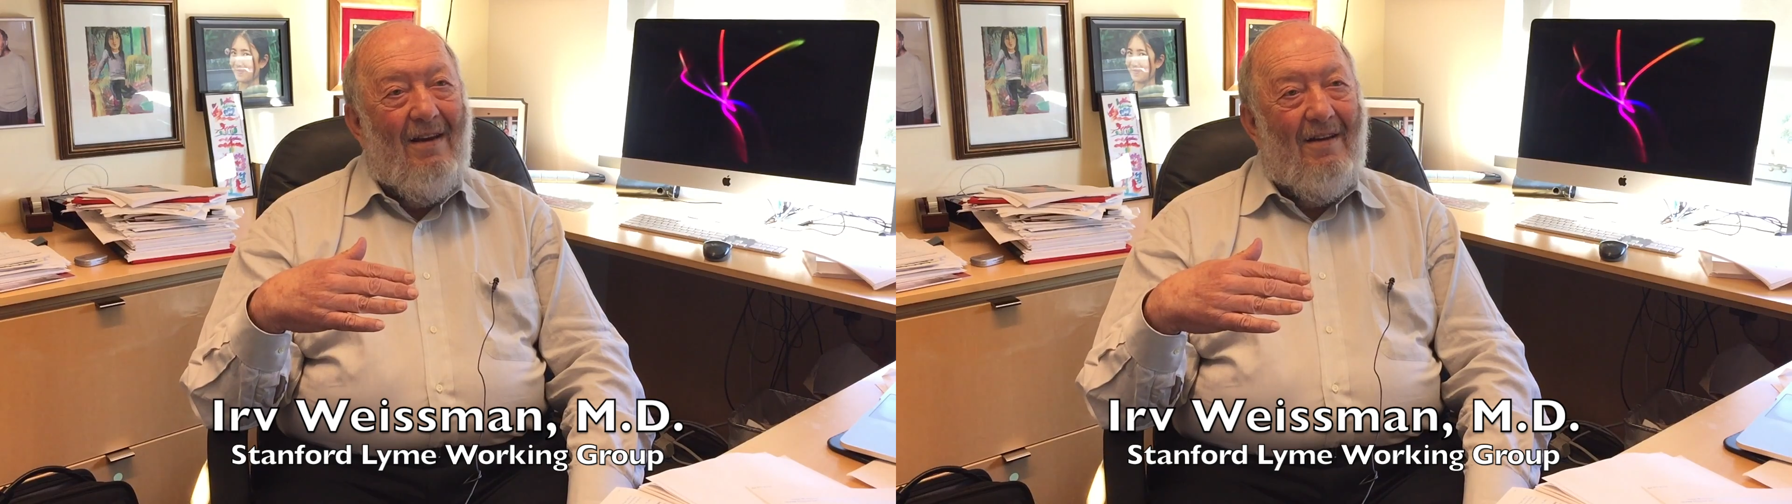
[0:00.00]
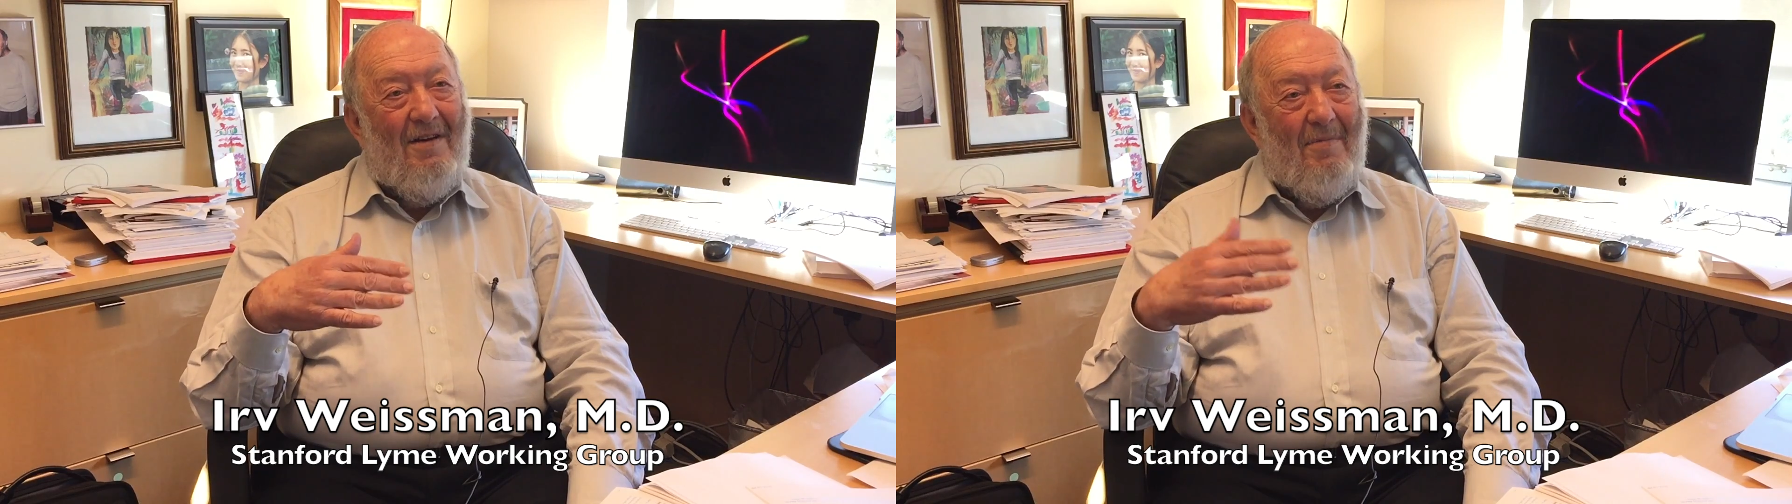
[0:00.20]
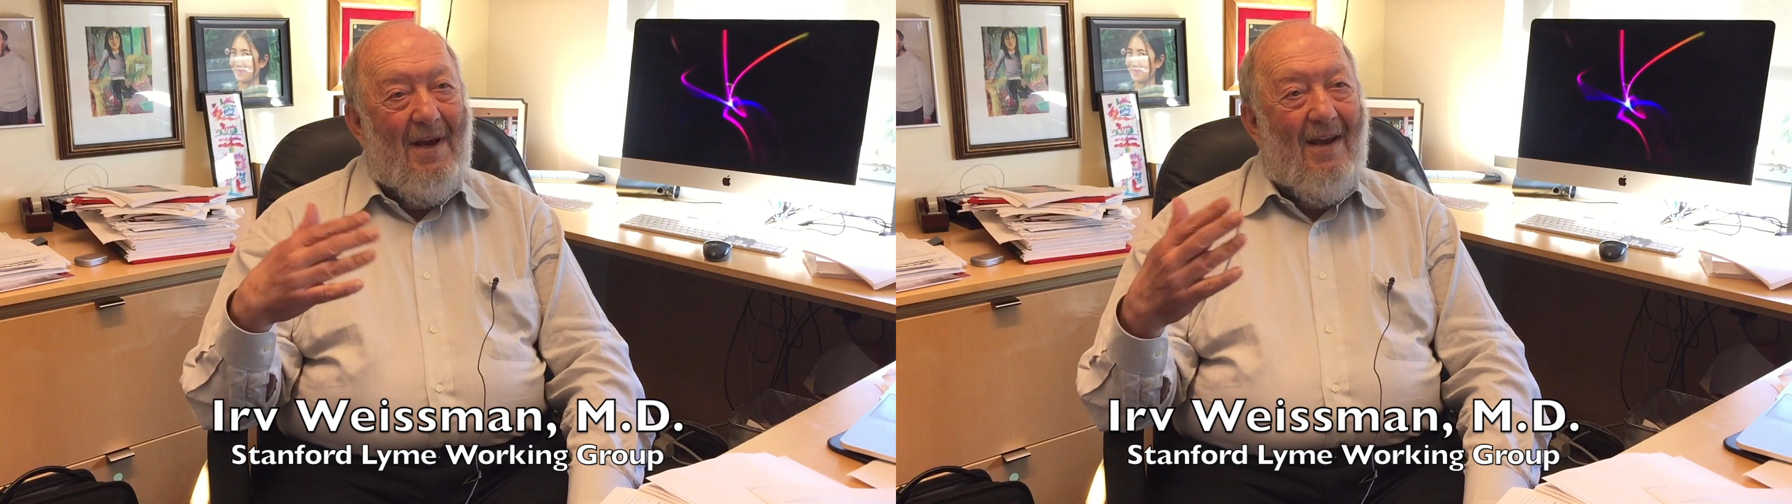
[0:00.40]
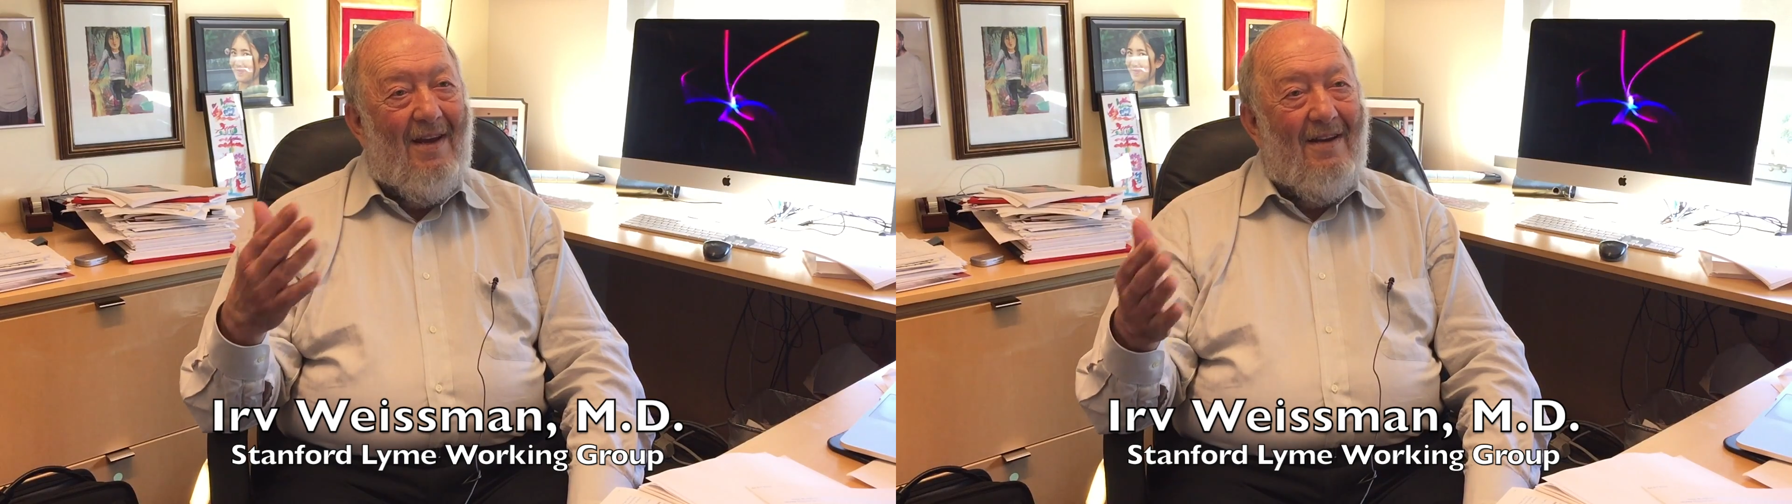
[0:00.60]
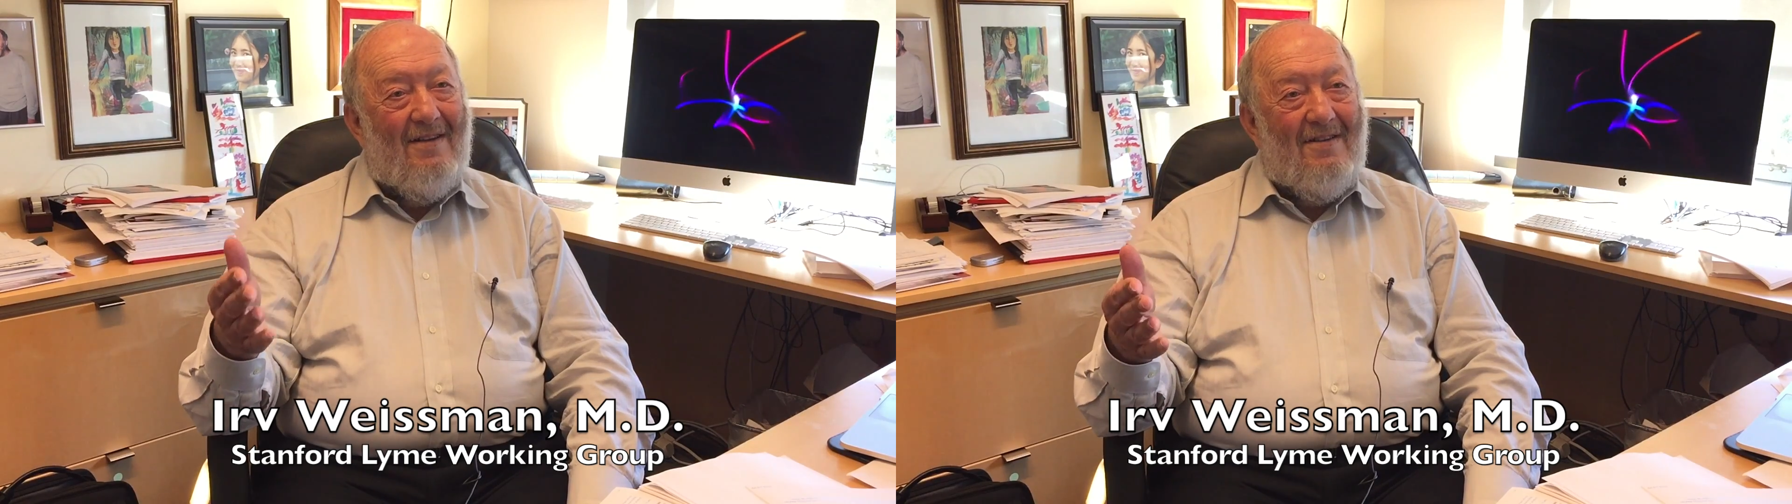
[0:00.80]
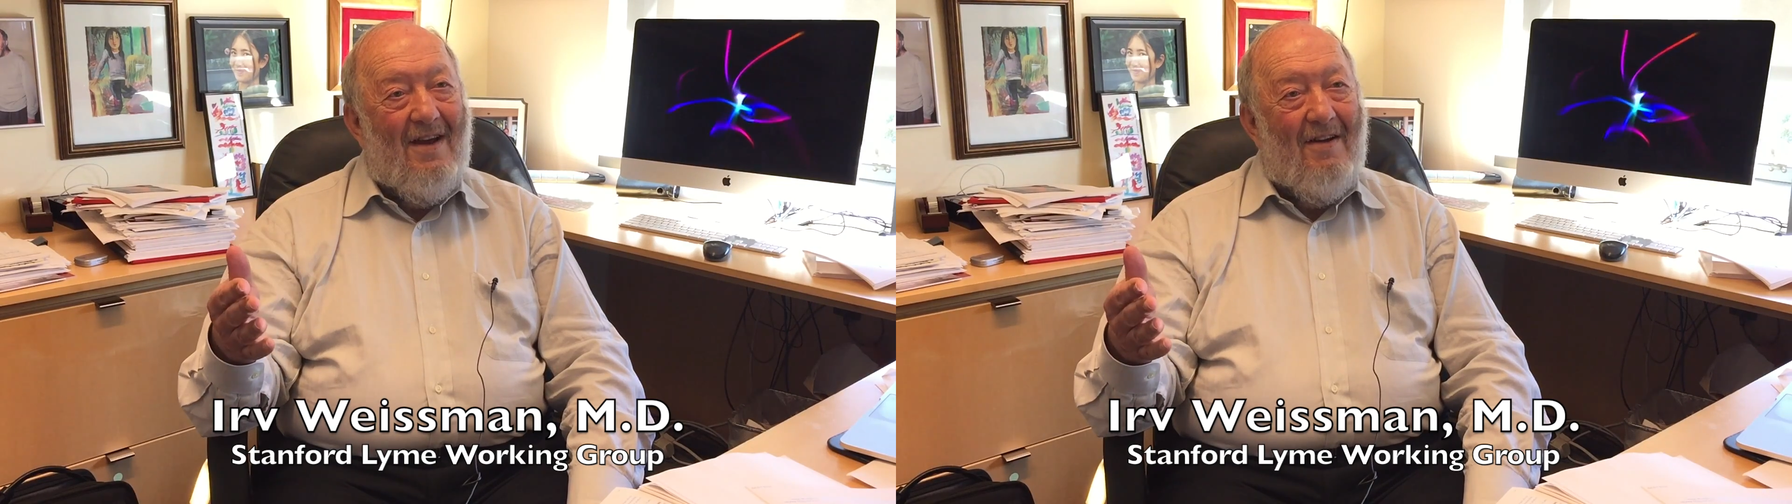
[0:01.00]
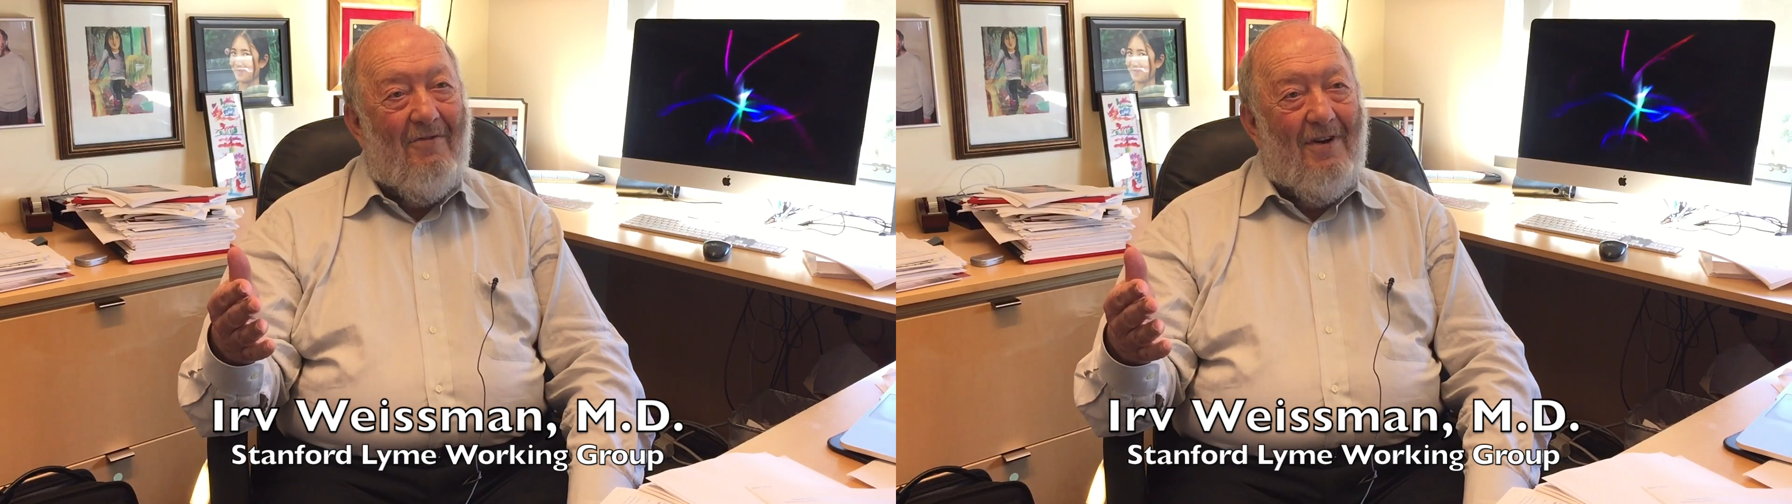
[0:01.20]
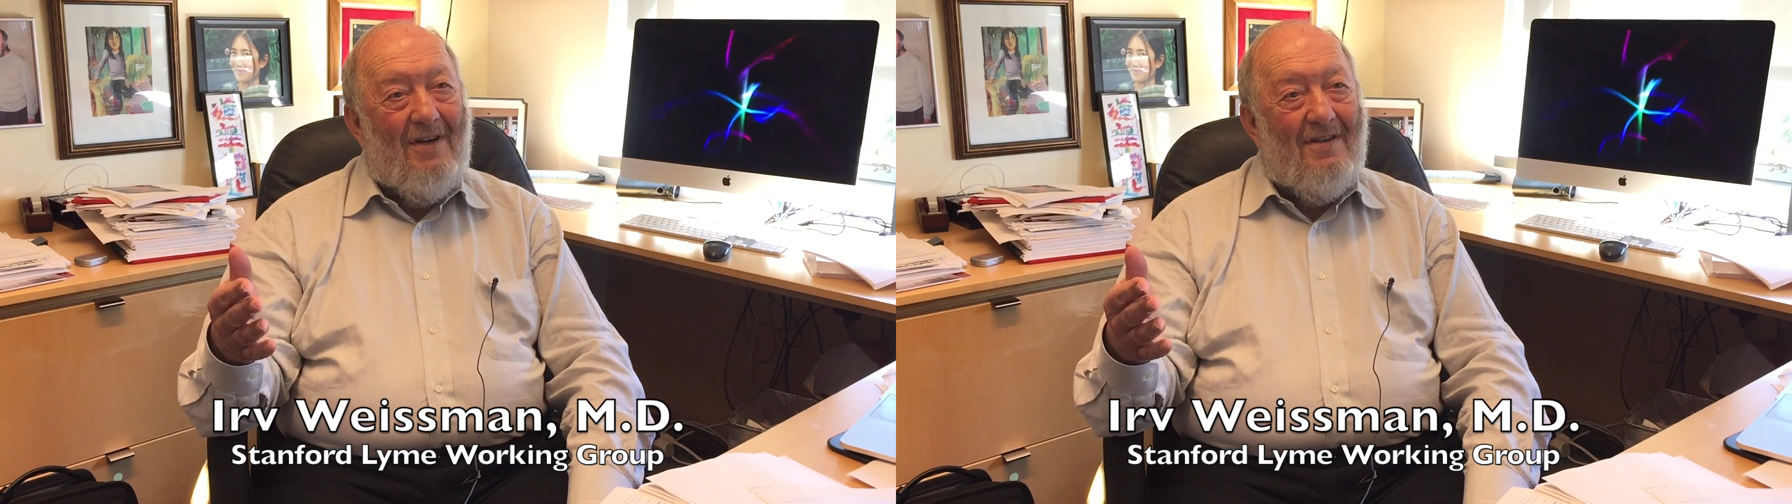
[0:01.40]
to making
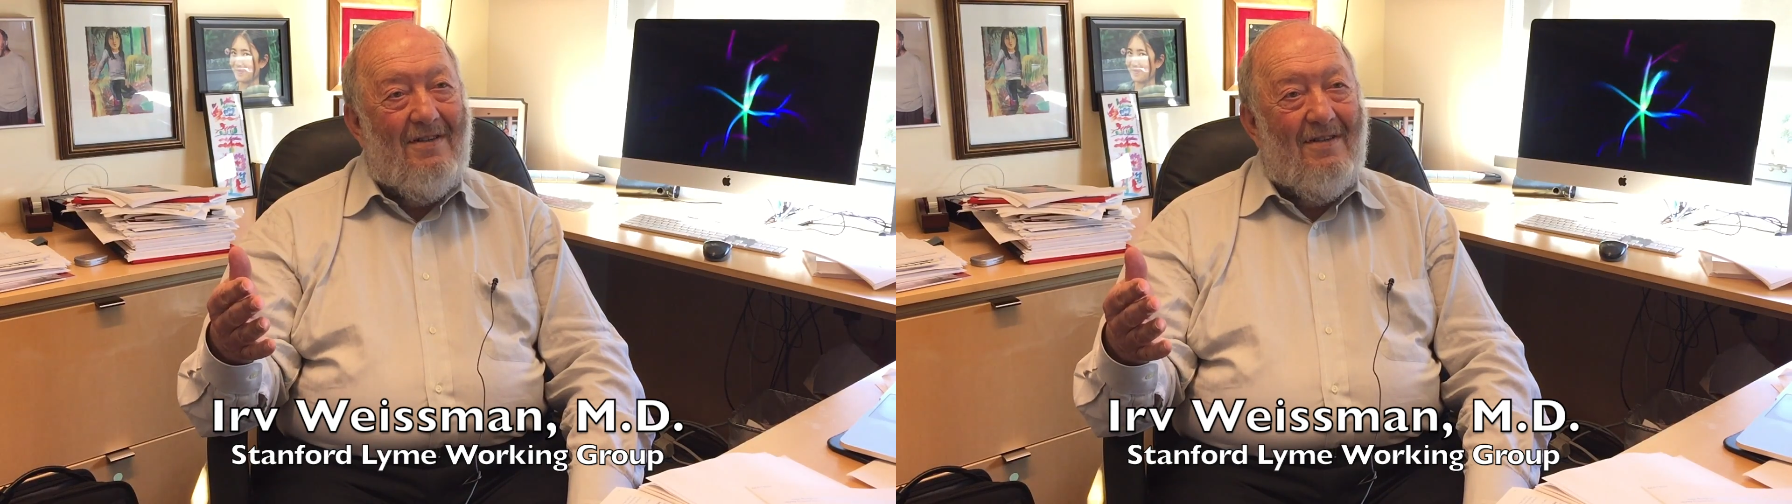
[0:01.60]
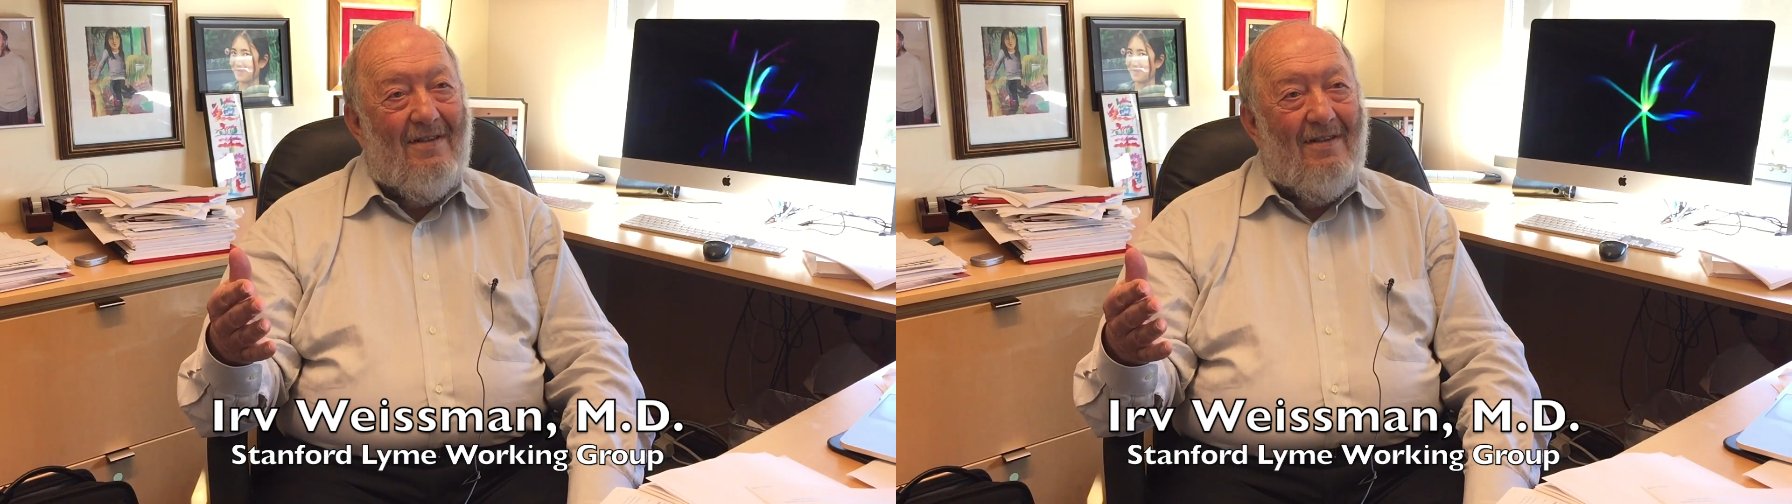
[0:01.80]
discoveries